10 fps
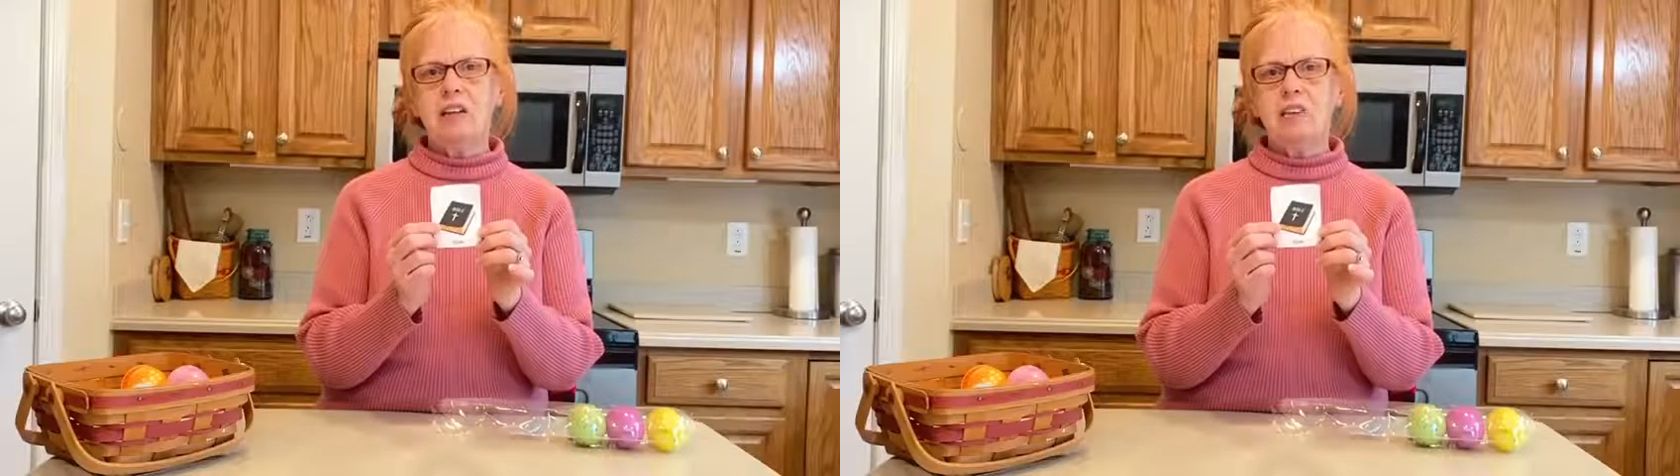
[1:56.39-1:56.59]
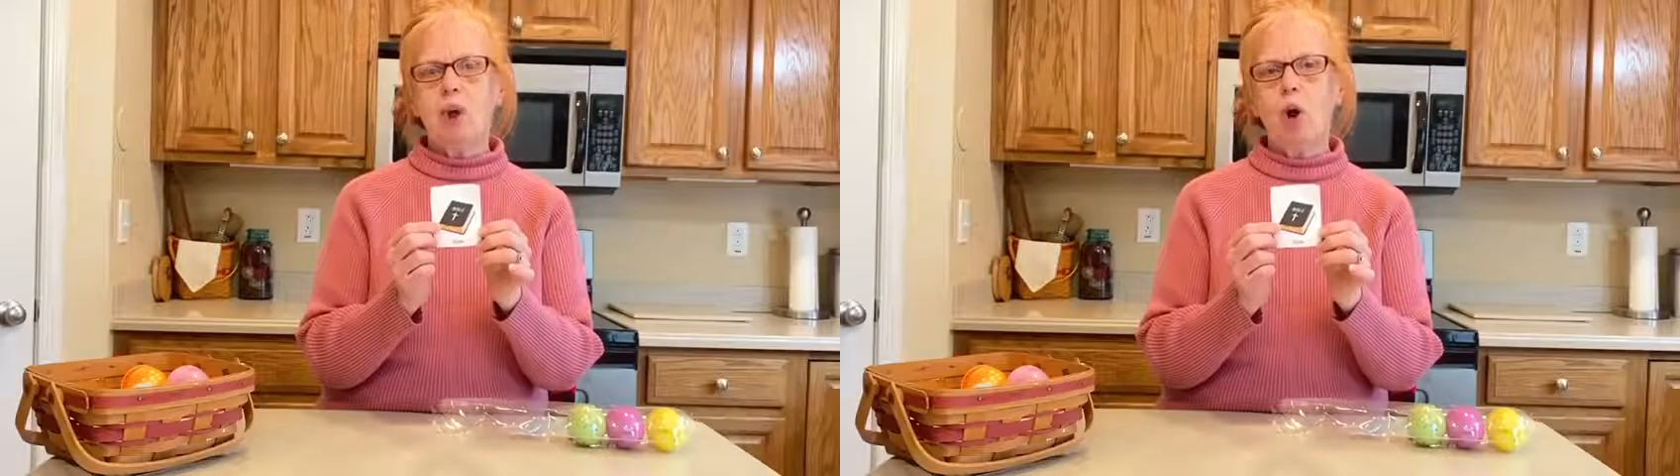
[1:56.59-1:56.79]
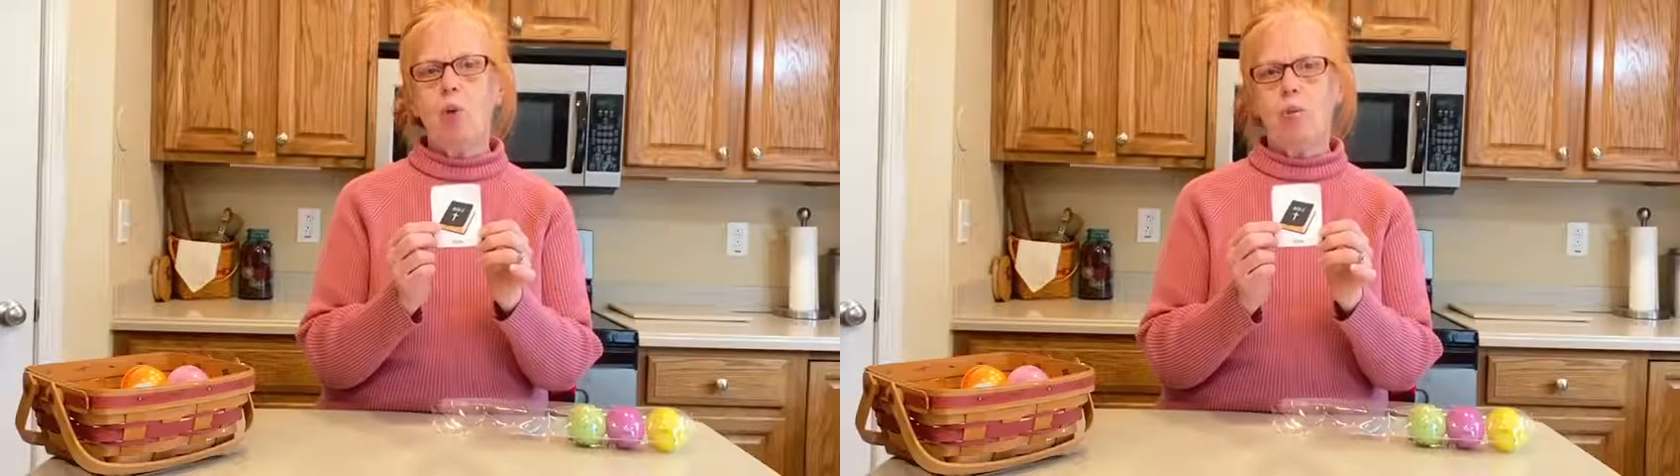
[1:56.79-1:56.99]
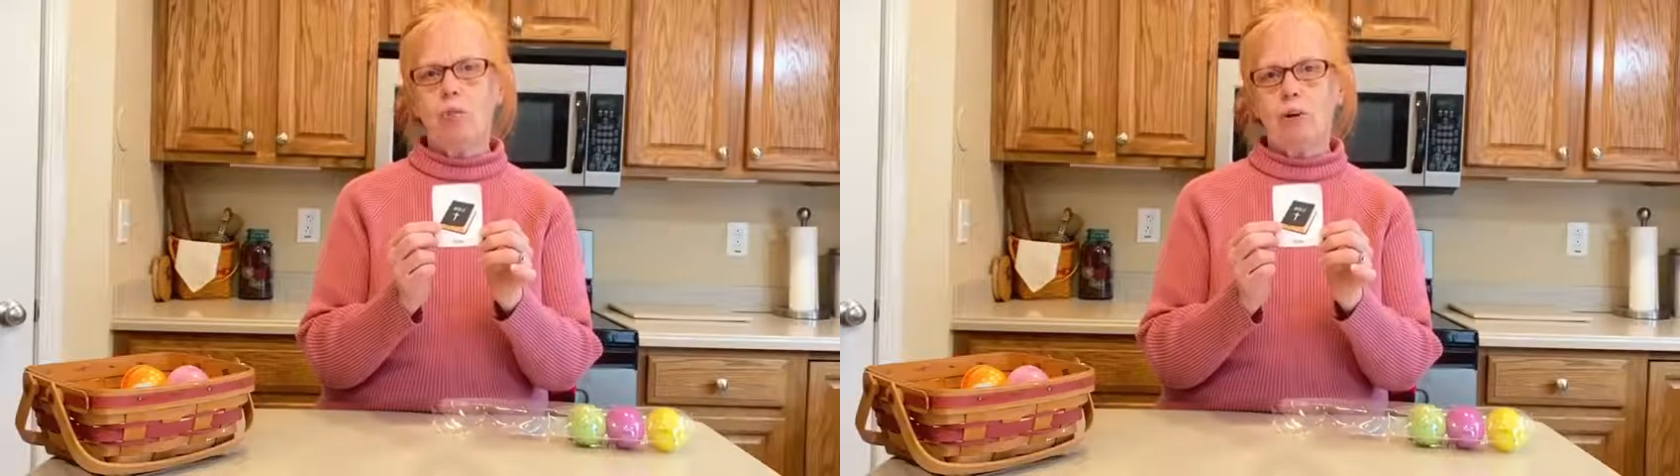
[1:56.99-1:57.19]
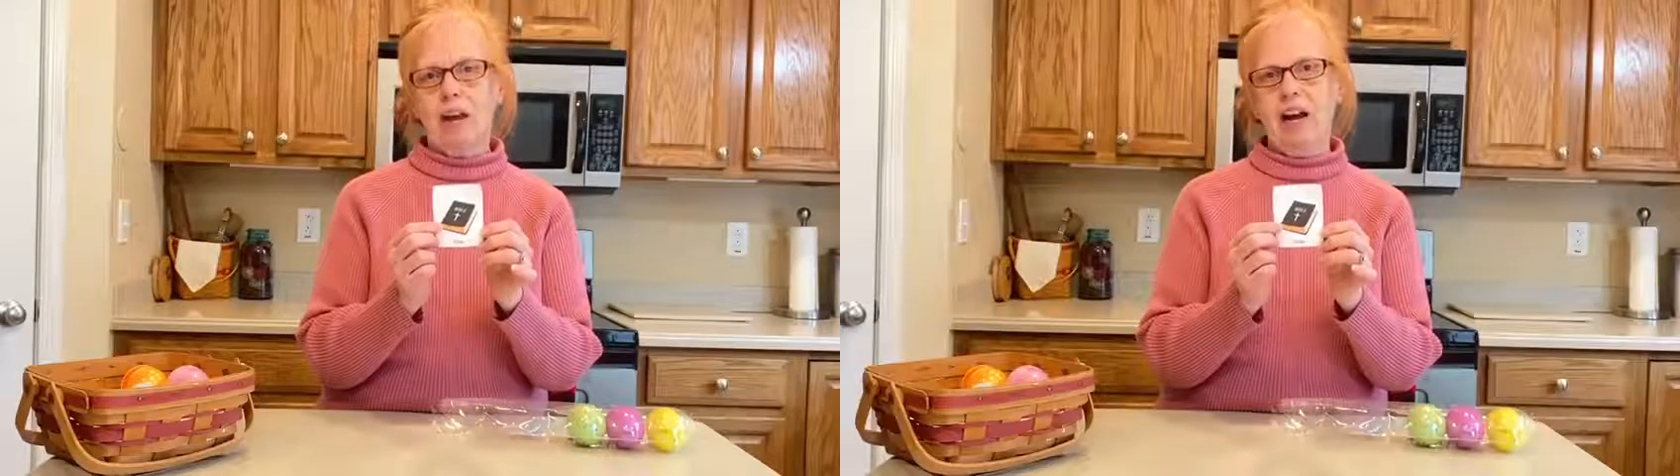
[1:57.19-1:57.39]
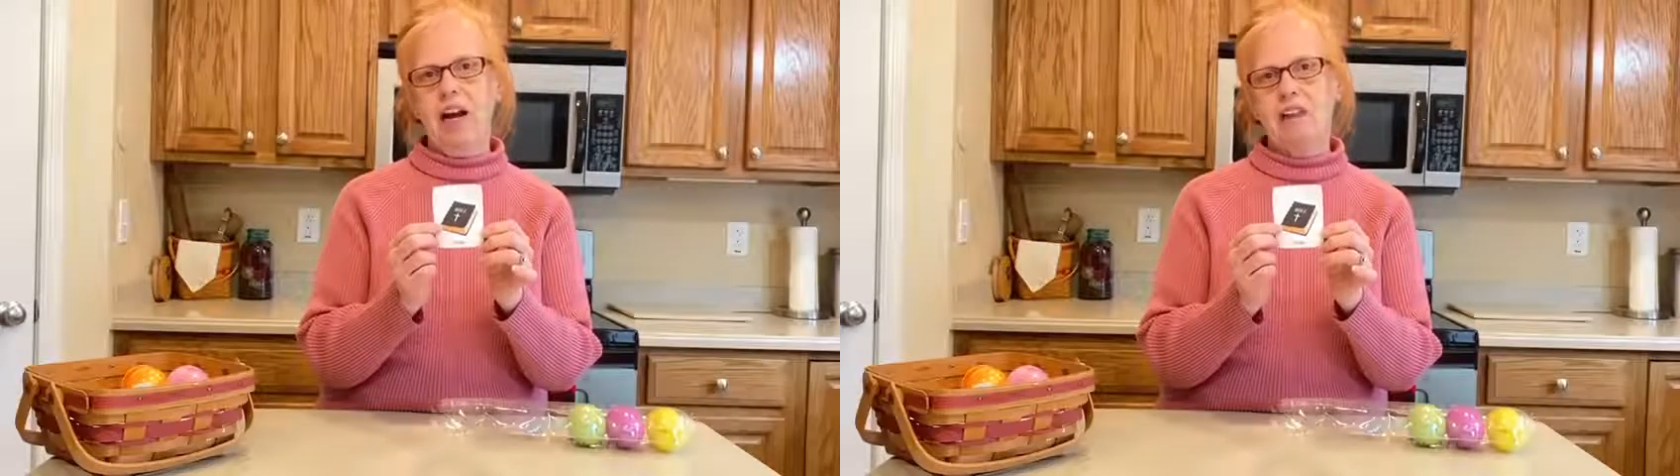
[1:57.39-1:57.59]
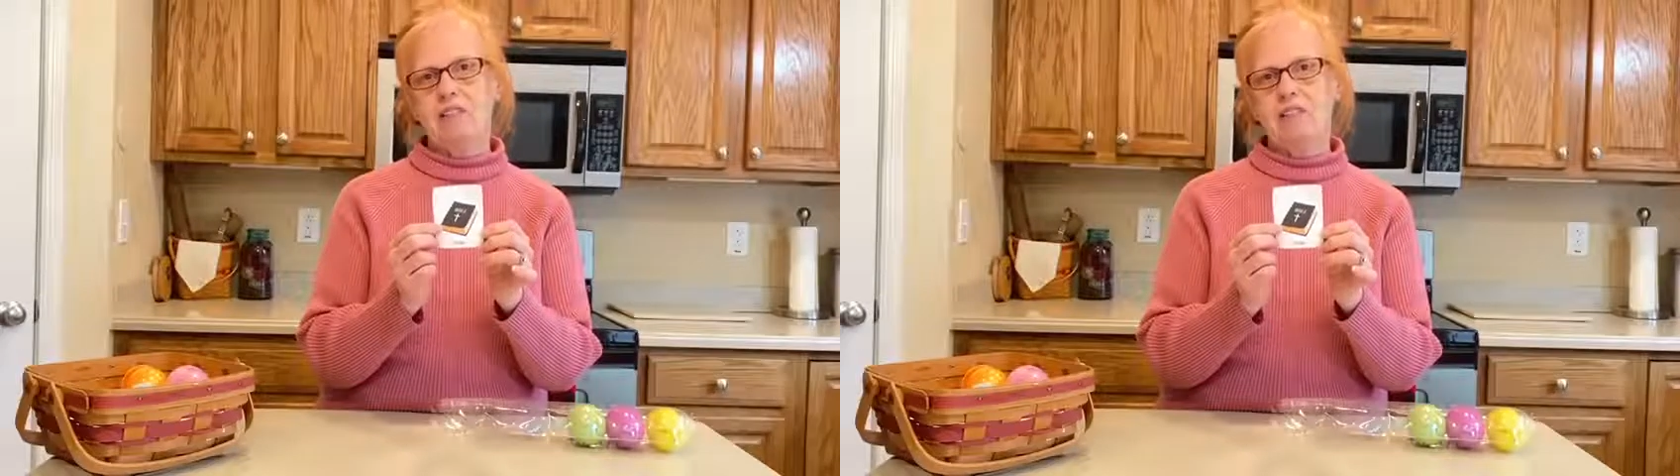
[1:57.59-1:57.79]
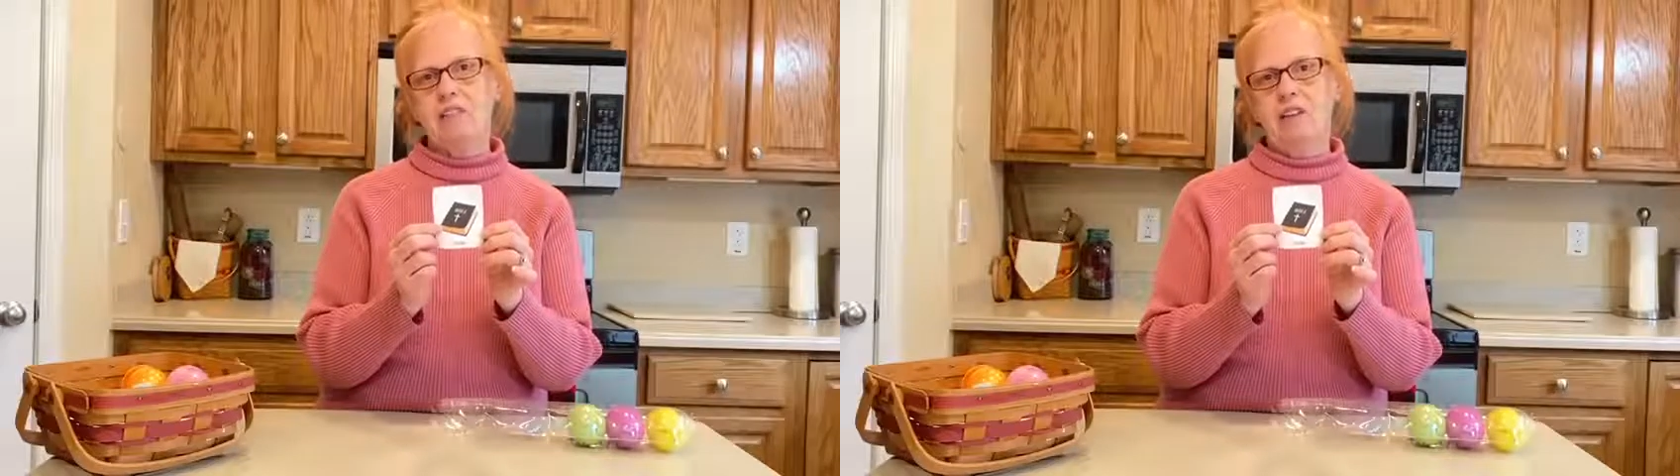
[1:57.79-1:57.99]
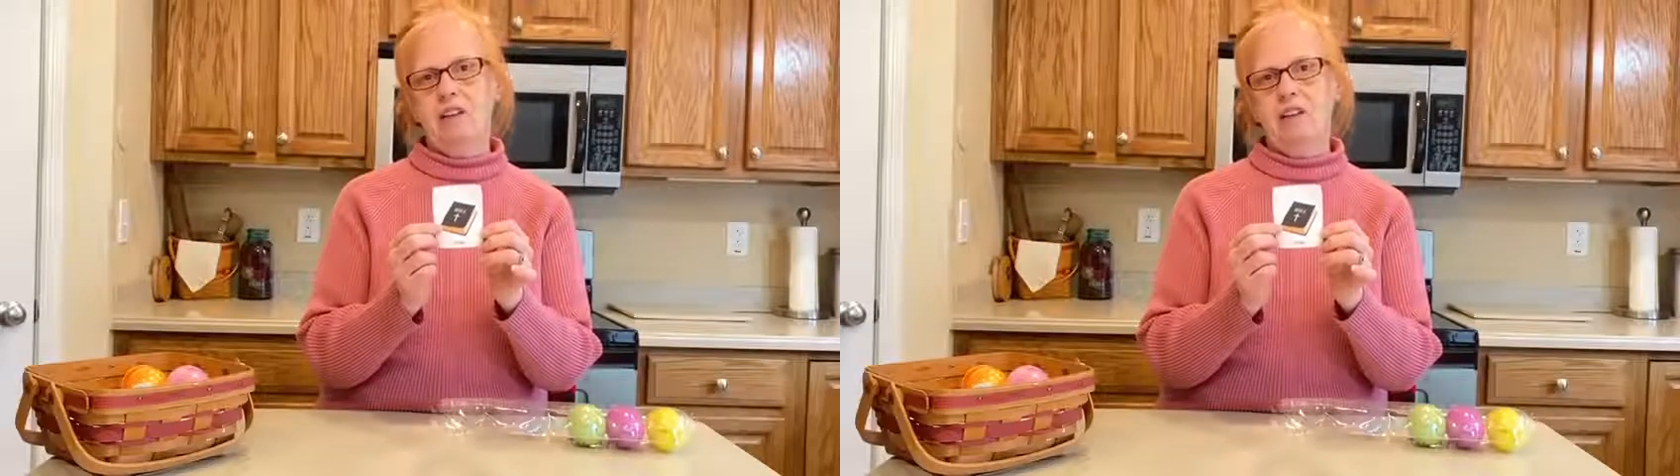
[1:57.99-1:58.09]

there's hope for us.